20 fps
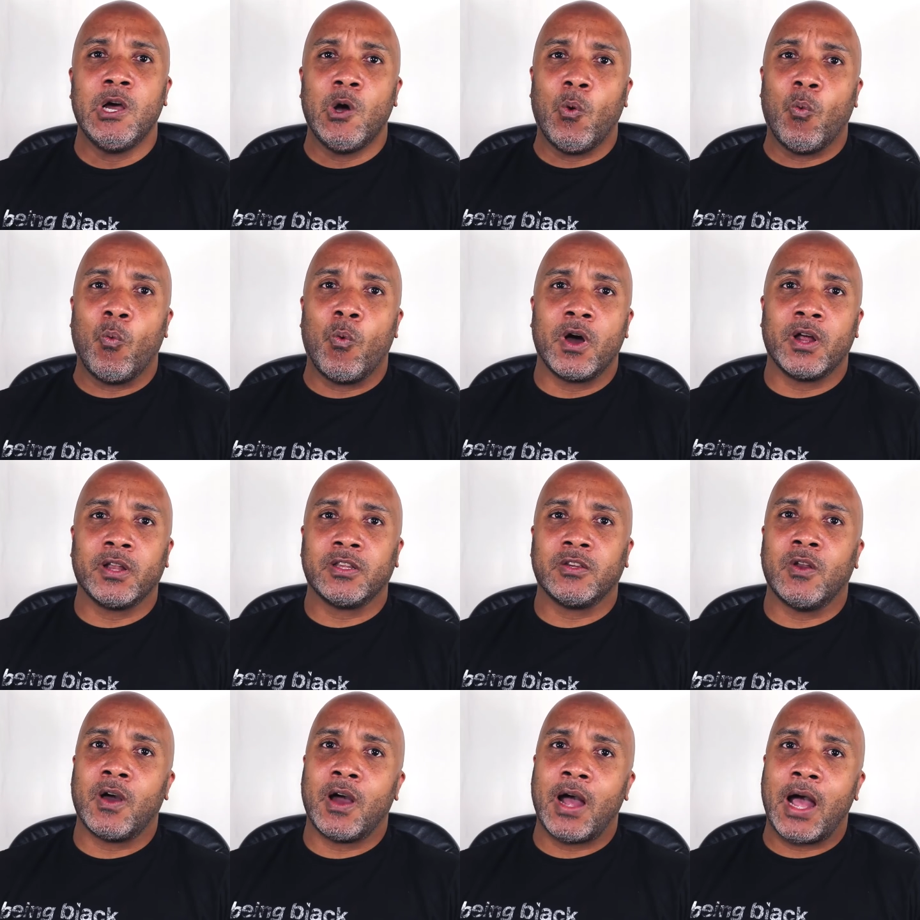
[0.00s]

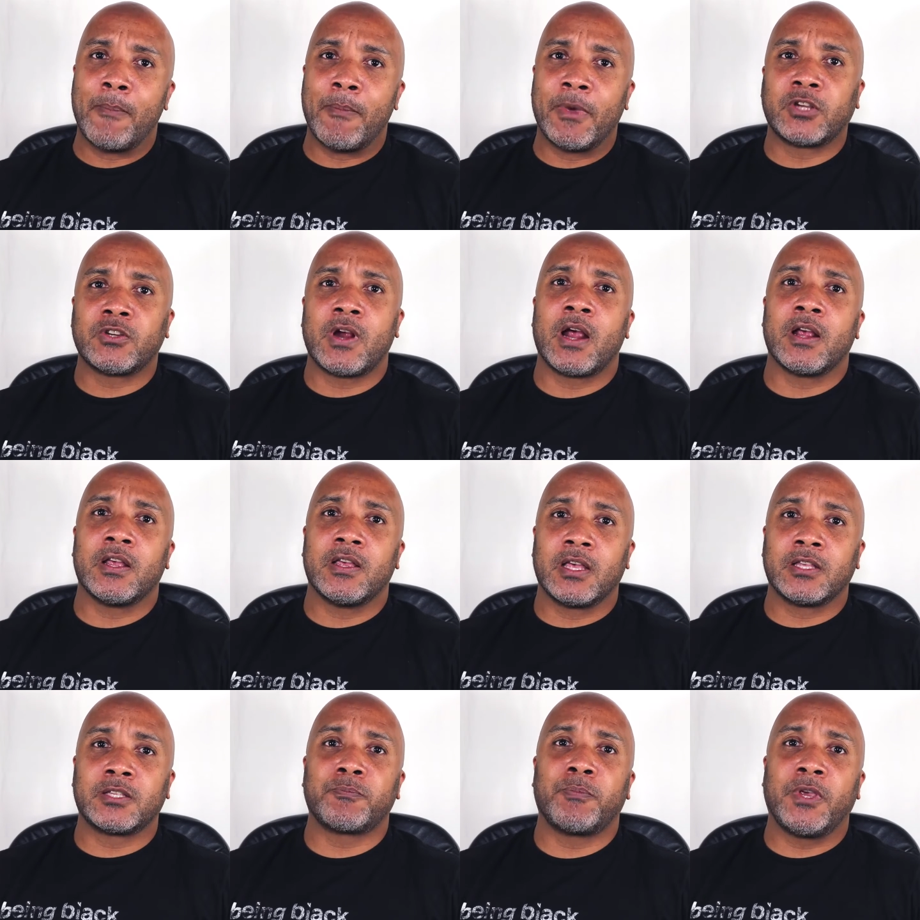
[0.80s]
One, I make sure
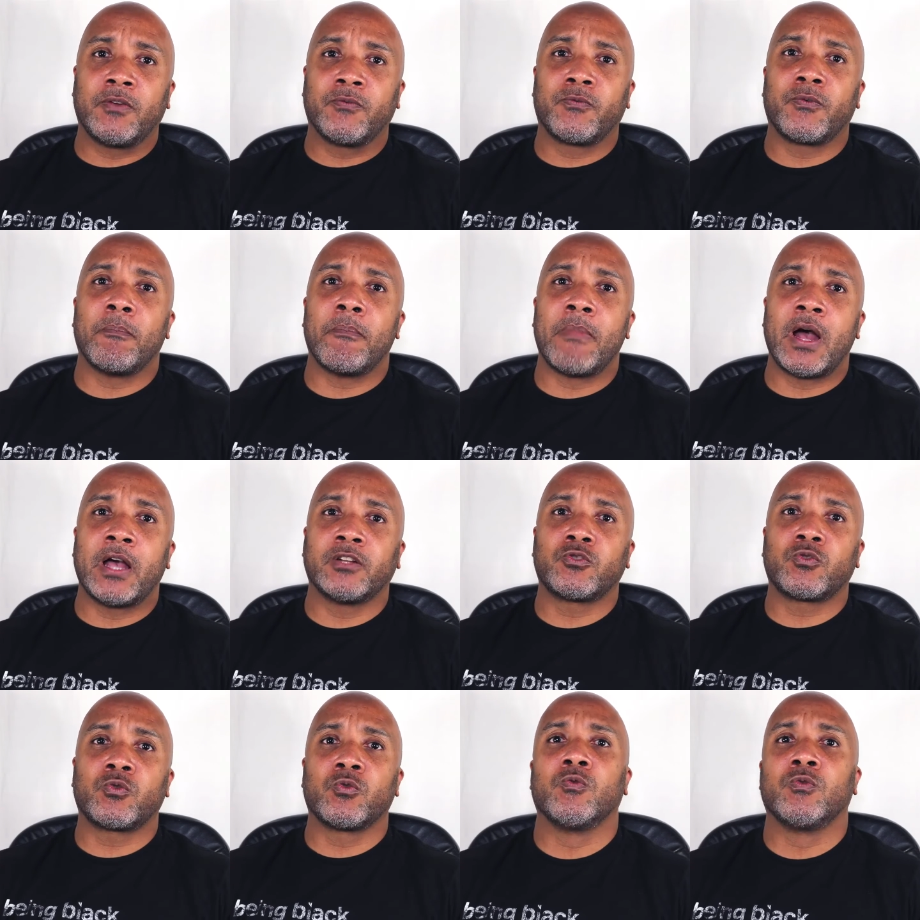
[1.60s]
I speak from my
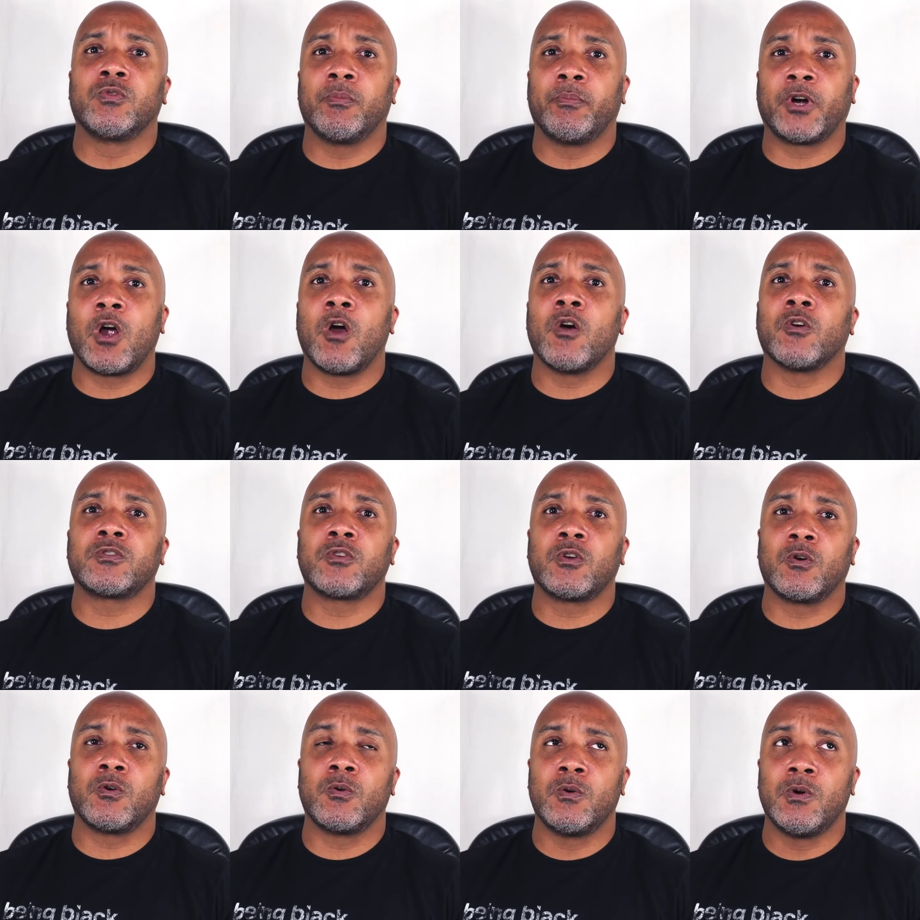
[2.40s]
truth, but
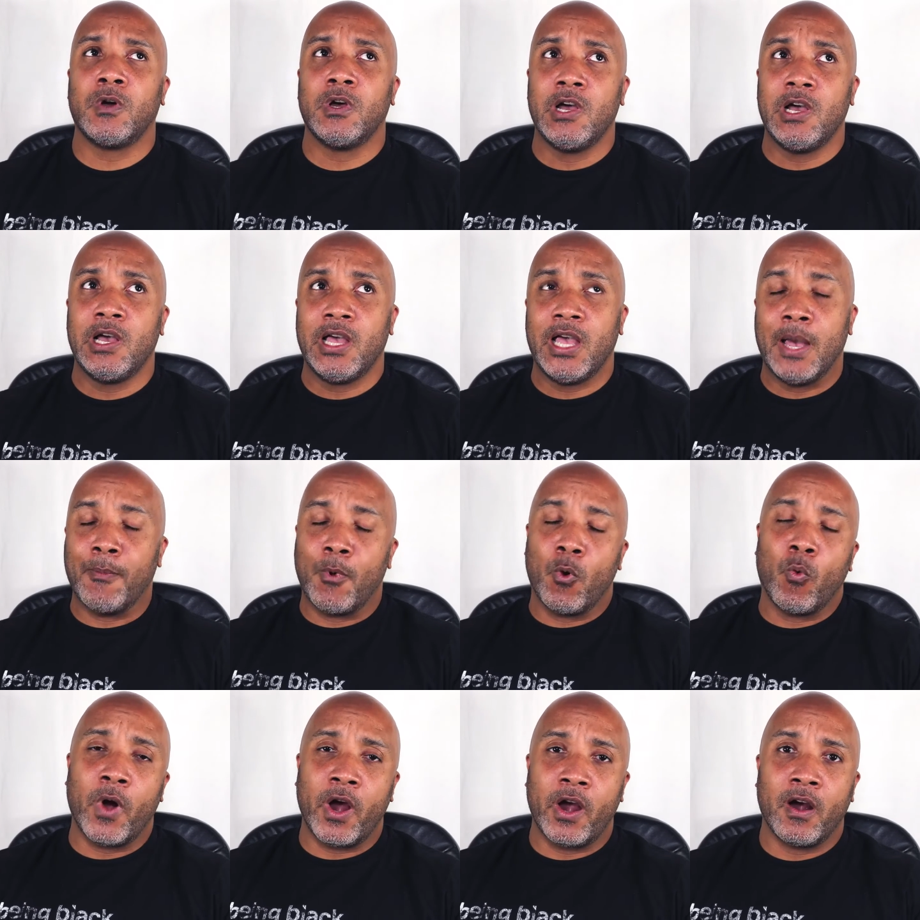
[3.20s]
also am
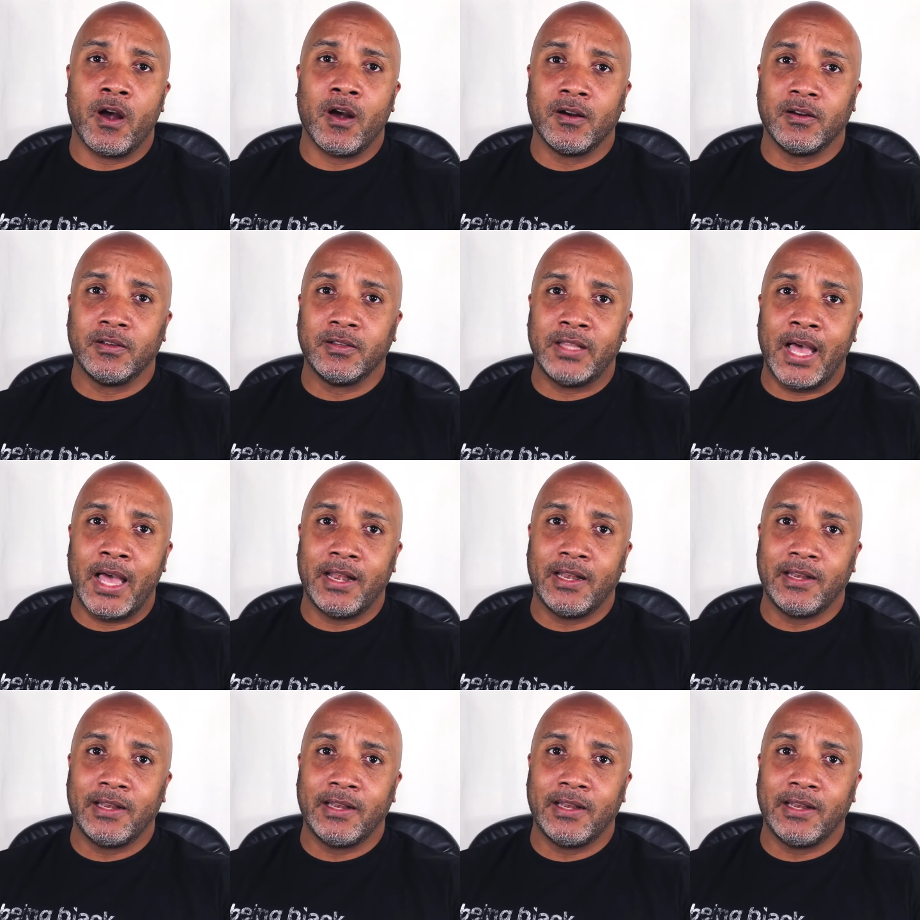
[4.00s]
aware that